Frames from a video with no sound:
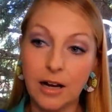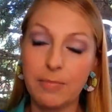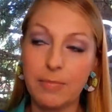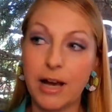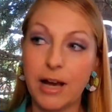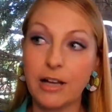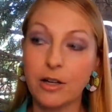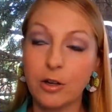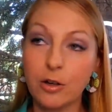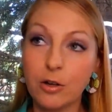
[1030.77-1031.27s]
and
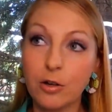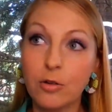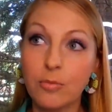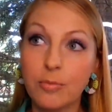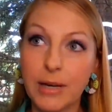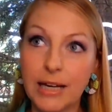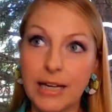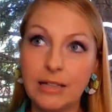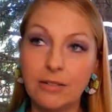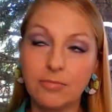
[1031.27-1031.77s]
my Google
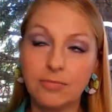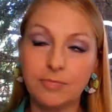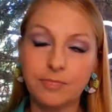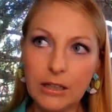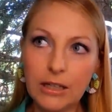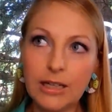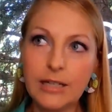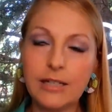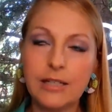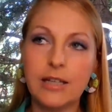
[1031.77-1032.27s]
Meet
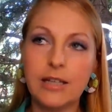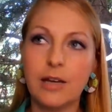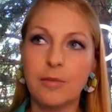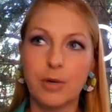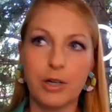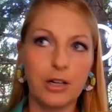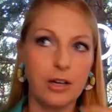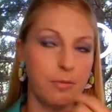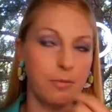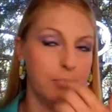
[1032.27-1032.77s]
is
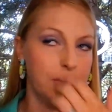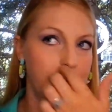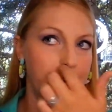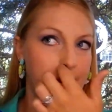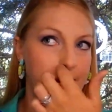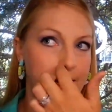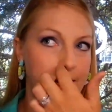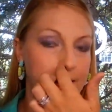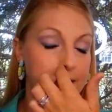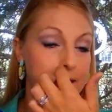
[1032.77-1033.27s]
HIPAA
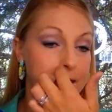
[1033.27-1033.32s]
compliant,